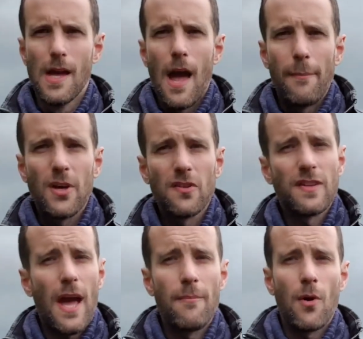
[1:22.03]
And because
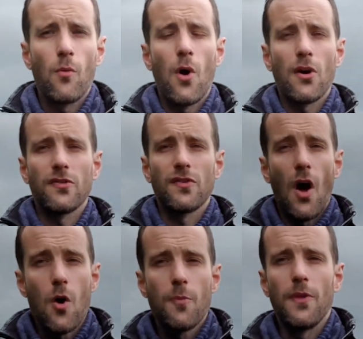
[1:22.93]
Kambo works to
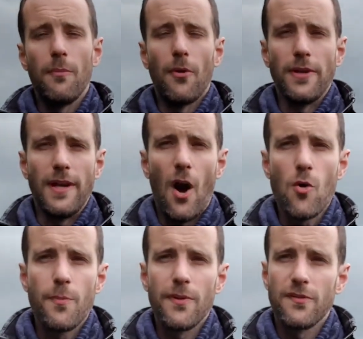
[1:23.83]
open the body, it
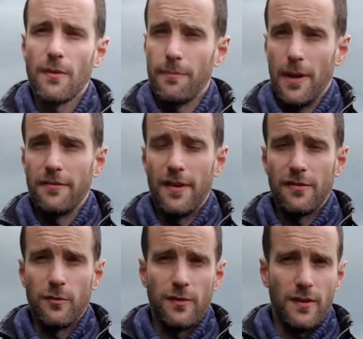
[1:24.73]
opens up blood
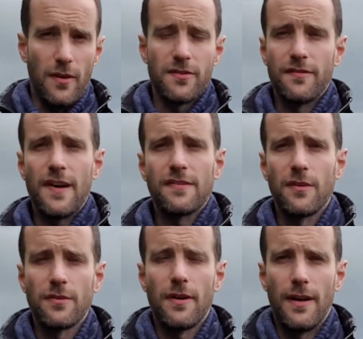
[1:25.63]
vessels. You know, it's a
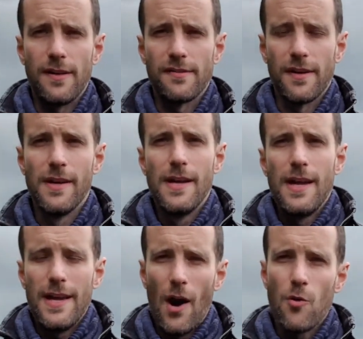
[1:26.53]
vasodilator.
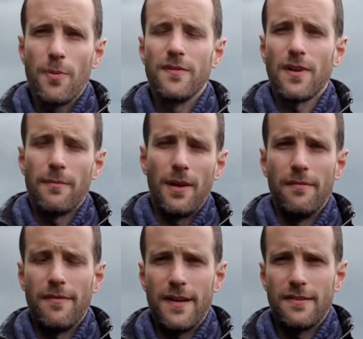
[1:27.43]
It opens up the
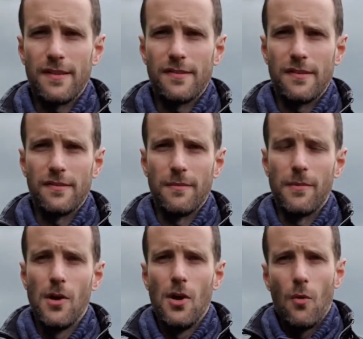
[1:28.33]
lymphatic system.
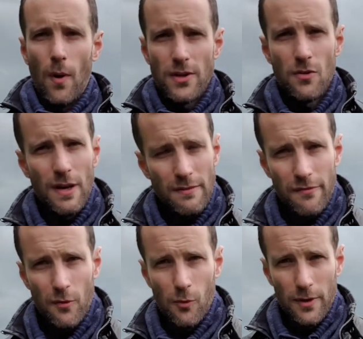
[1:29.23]
When you lean
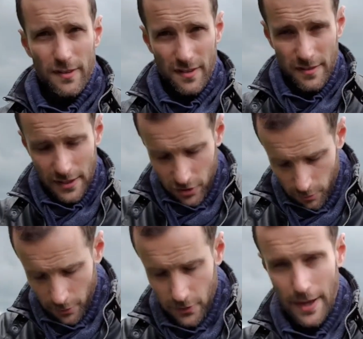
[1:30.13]
forward, as I said, and you
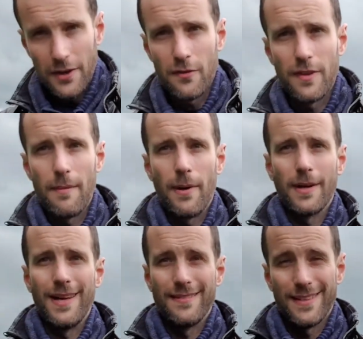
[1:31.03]
put your head over that
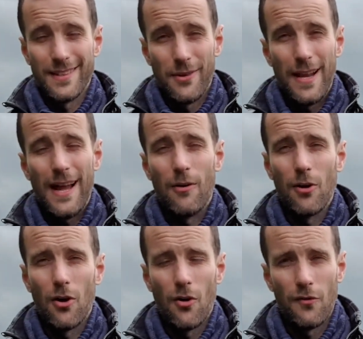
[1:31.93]
bucket, it's going to allow a
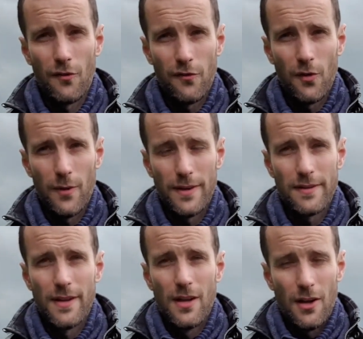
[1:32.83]
lot of the fluid,
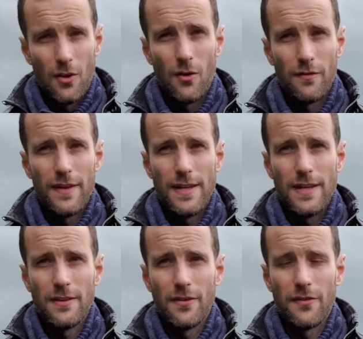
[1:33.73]
a lot of
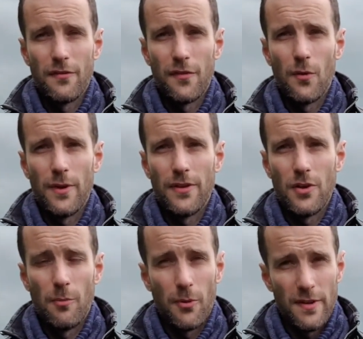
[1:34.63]
the fluid that
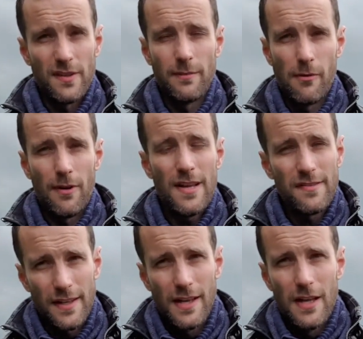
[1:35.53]
your body's going to be
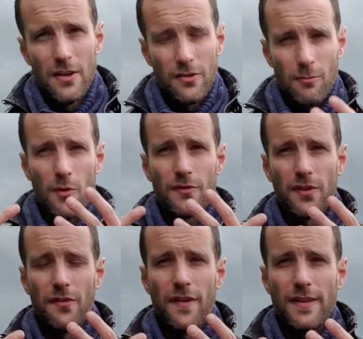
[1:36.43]
releasing to move to
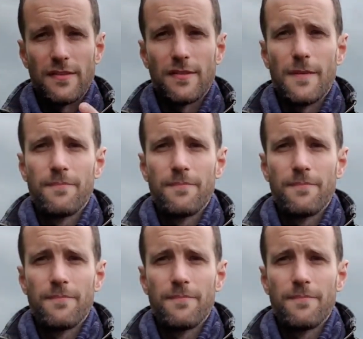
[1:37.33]
the face.